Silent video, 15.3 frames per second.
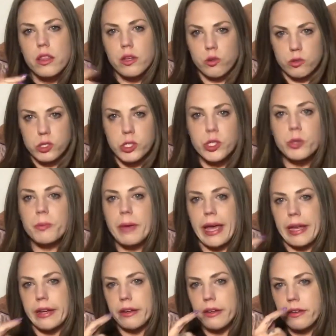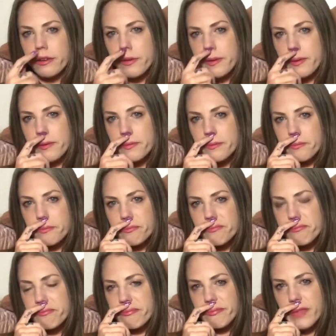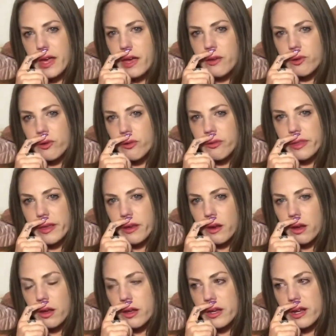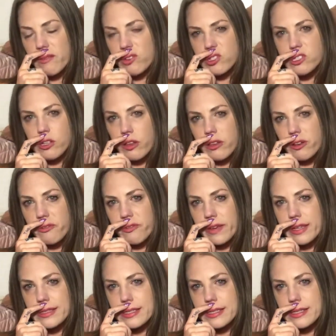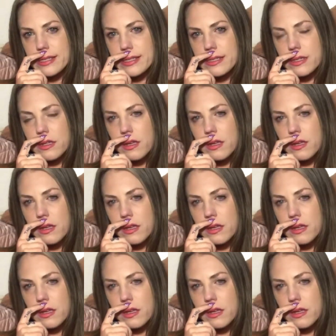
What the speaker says: were two men. I don't know who they are. Never saw their faces.